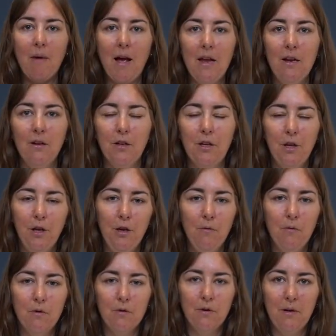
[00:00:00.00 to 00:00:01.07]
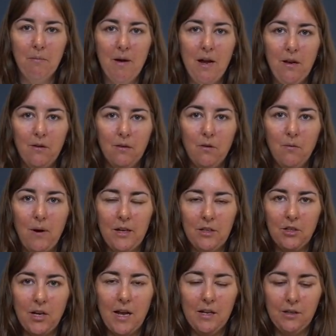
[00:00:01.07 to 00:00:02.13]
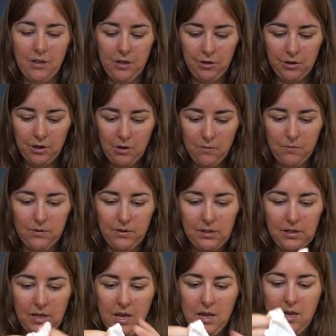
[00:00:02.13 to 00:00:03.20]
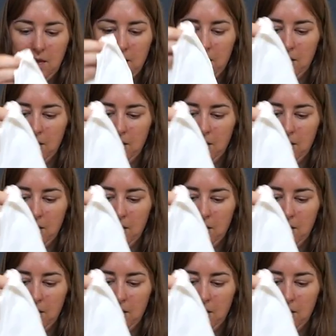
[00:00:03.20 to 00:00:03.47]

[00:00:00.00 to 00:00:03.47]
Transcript: might look cute or it might look quite childish, so we'll see.